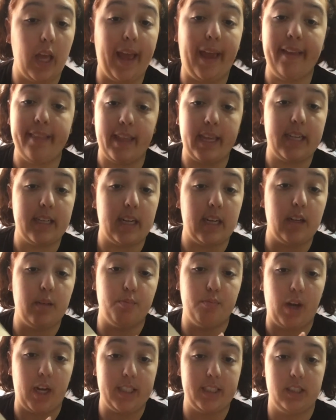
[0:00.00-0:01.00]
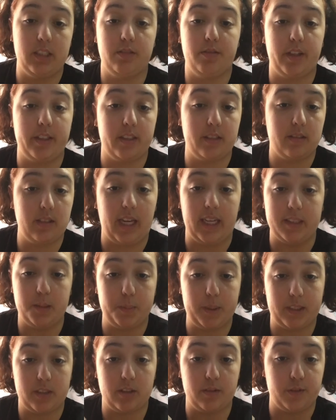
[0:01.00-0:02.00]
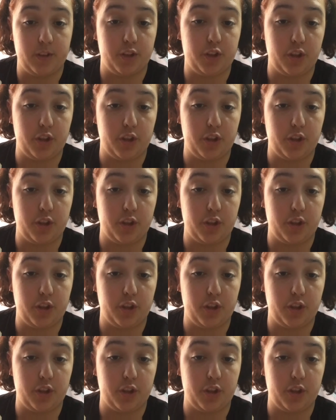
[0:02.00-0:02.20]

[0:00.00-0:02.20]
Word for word: and they can identify the aspects of the